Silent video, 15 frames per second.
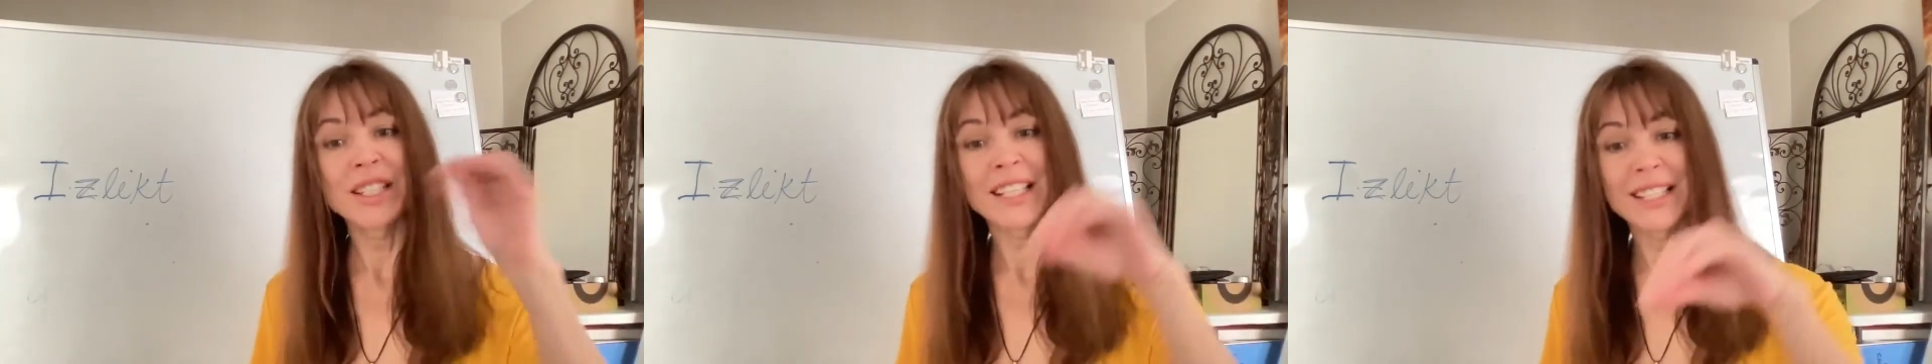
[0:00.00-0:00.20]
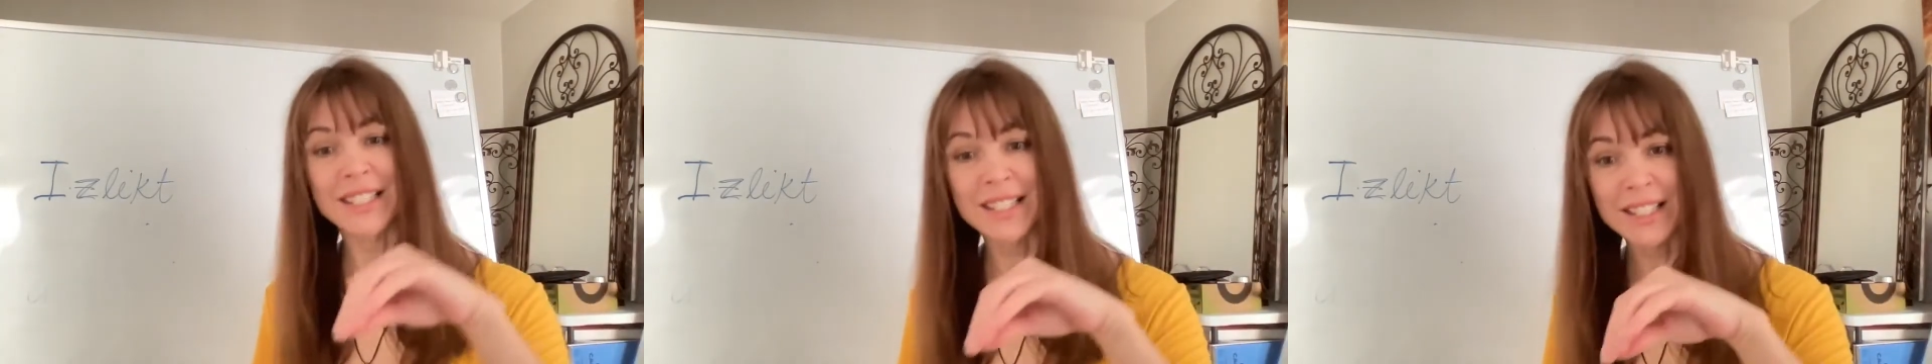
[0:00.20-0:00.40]

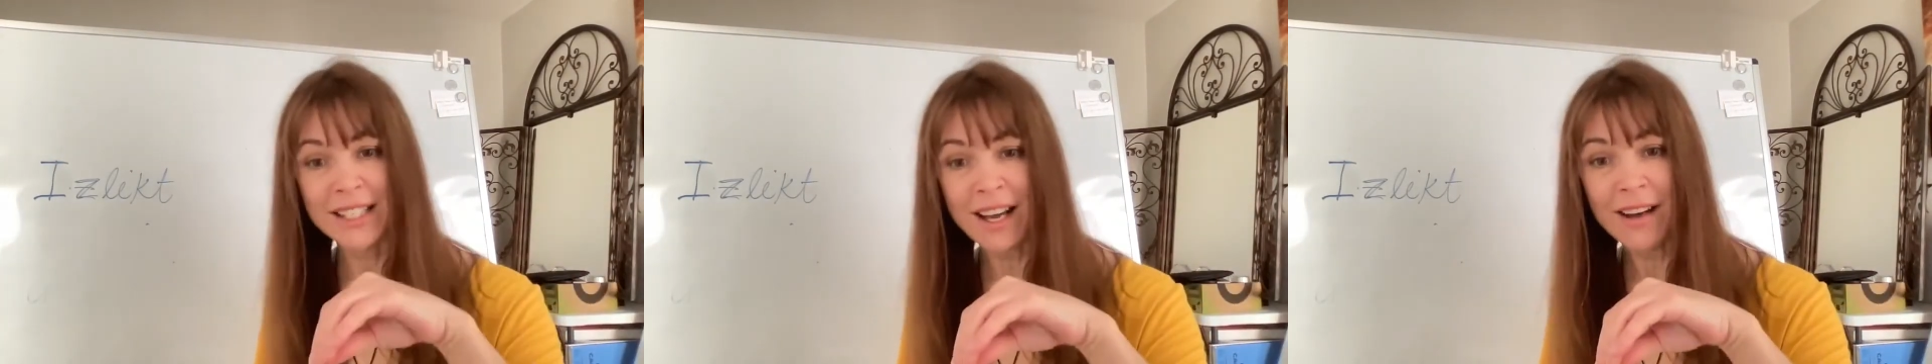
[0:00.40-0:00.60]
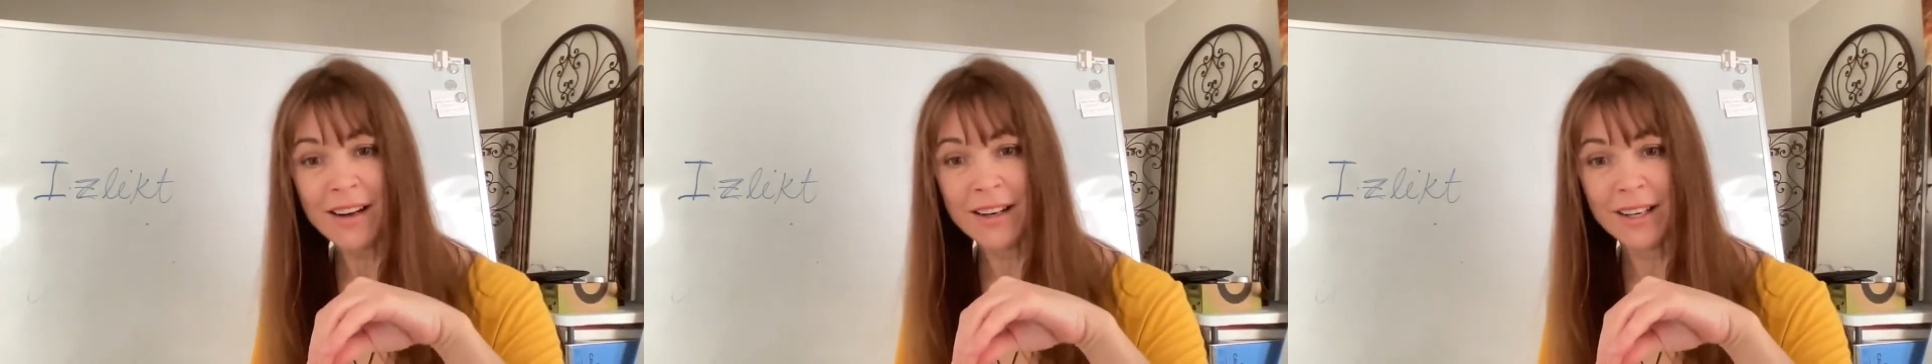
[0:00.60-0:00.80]

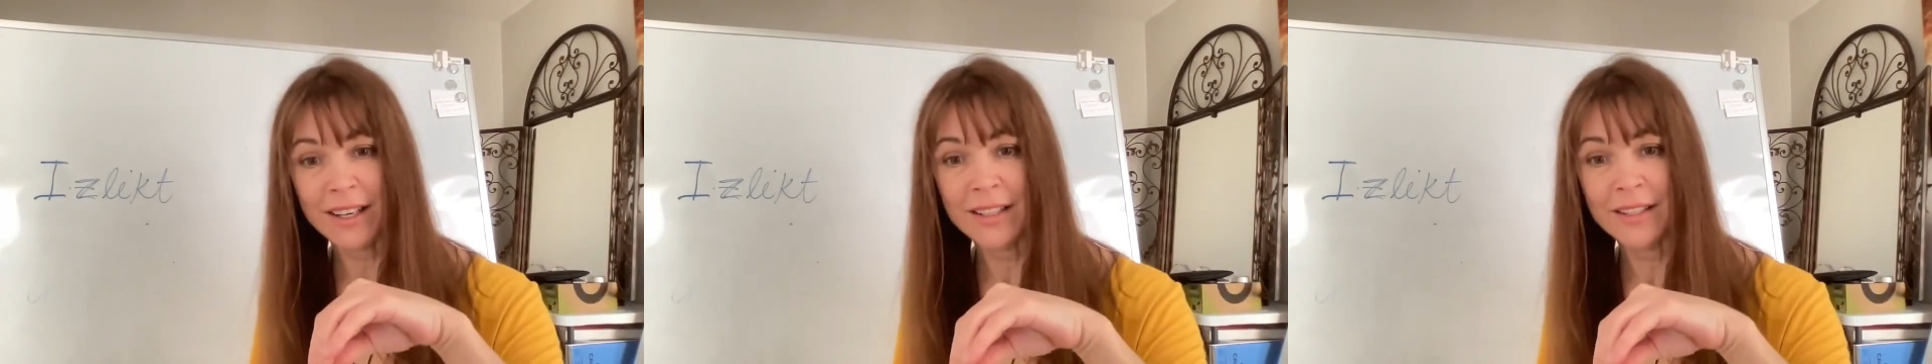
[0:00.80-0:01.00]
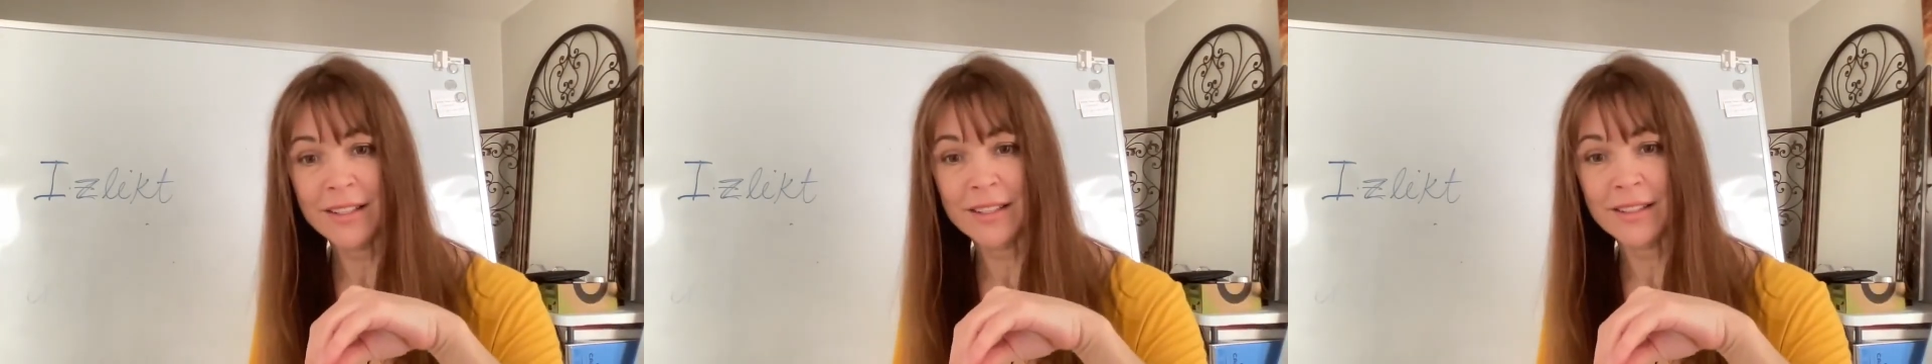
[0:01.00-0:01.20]

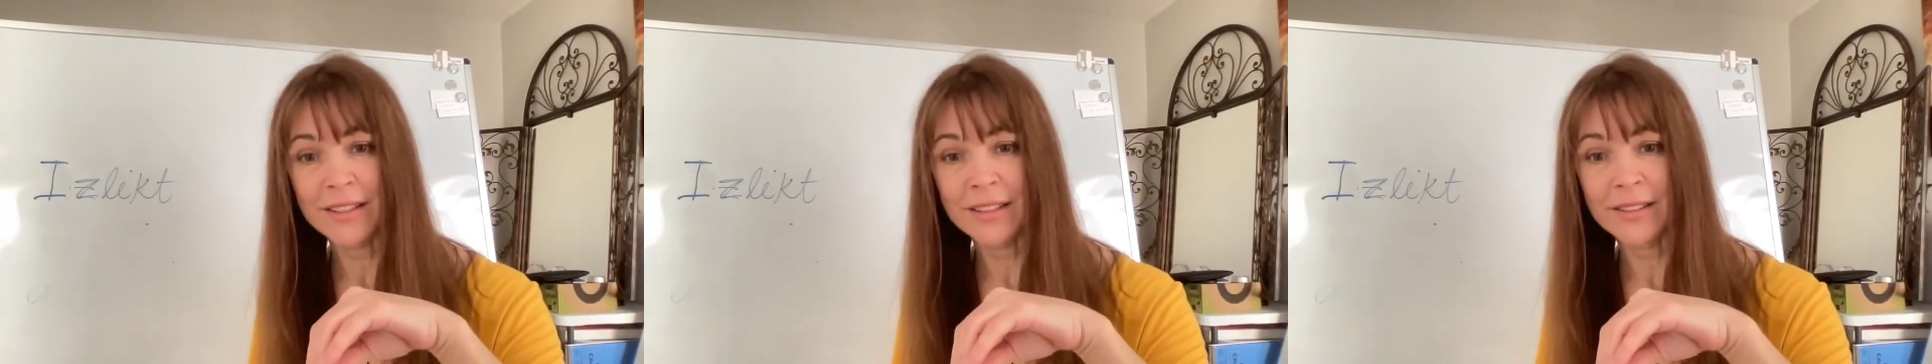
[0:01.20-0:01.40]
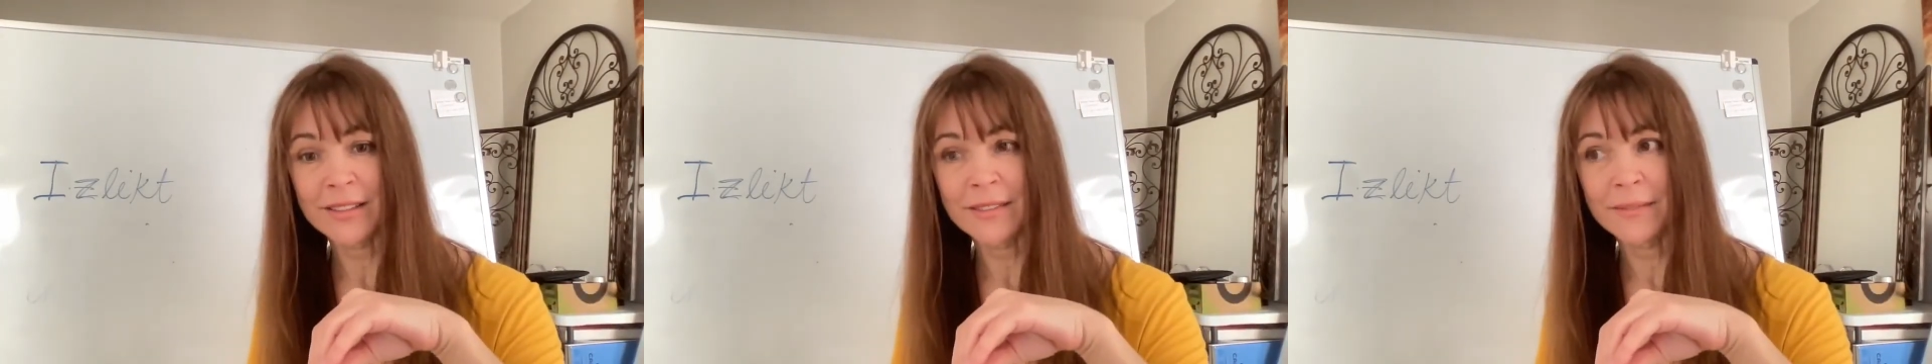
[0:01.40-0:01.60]
inside
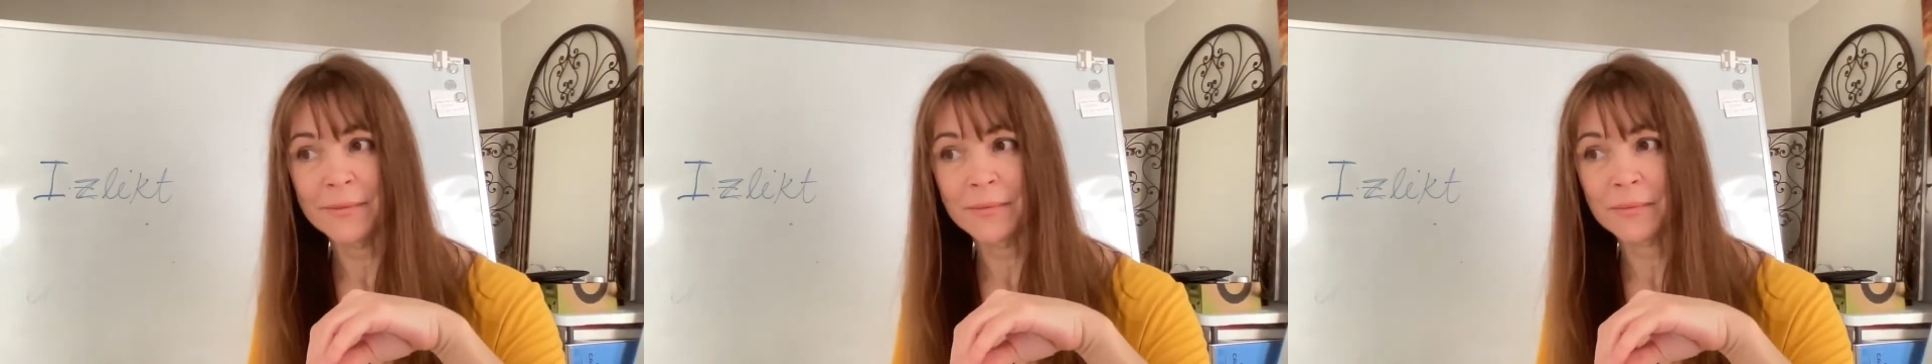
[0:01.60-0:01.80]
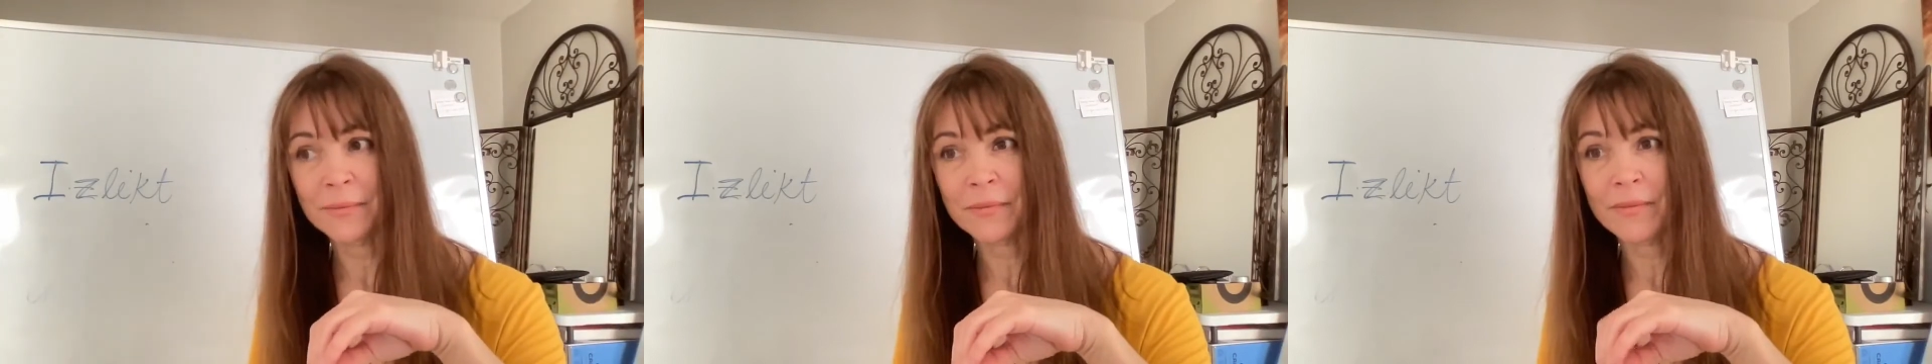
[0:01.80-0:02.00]

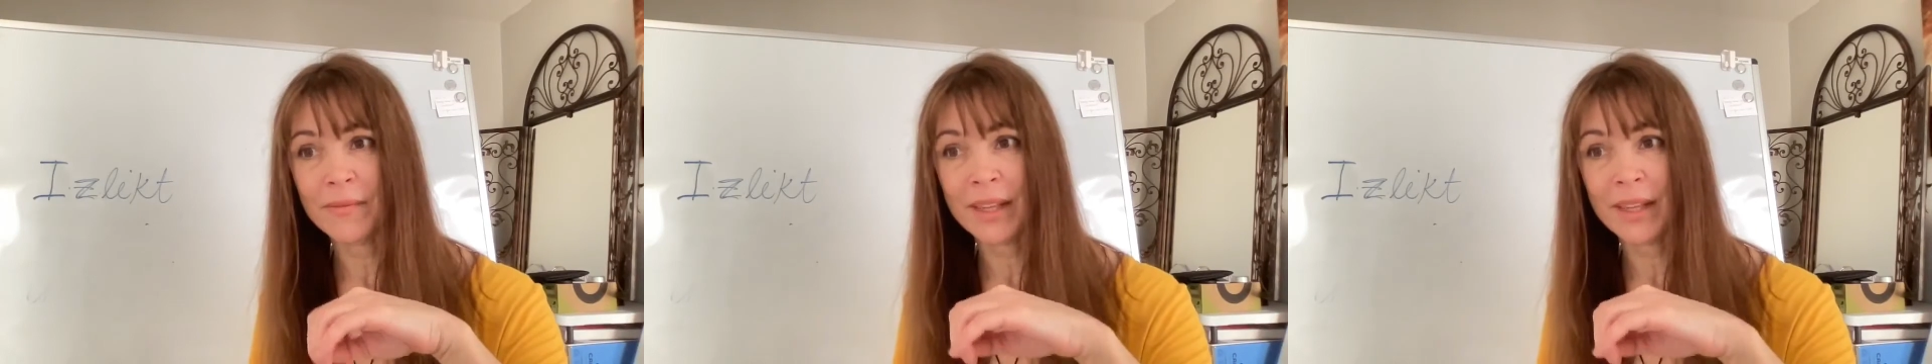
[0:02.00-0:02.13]
um,